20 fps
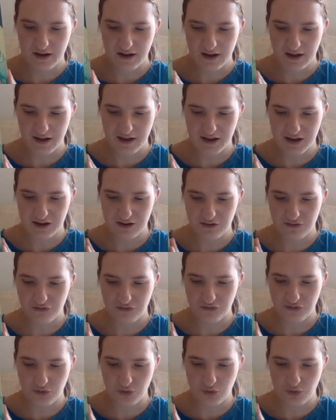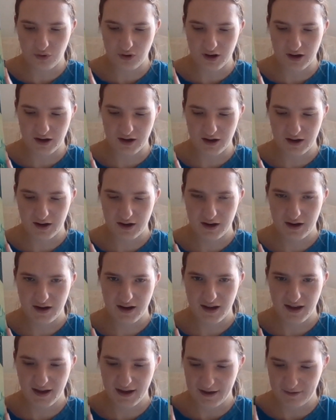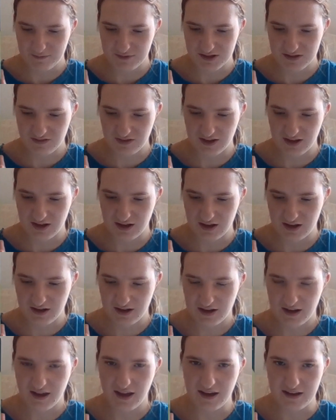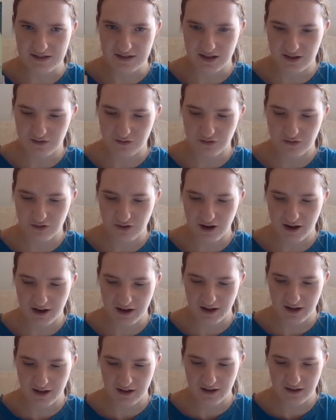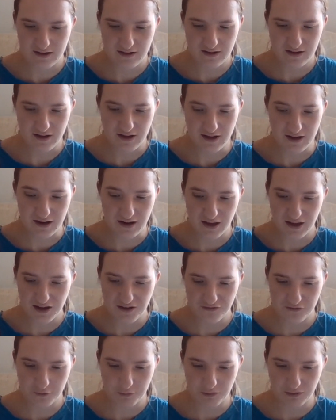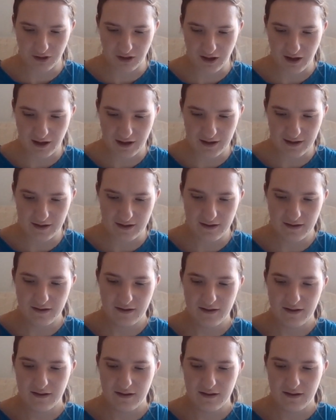a 9 for atmosphere, a 10 for writing, an 8 for plot,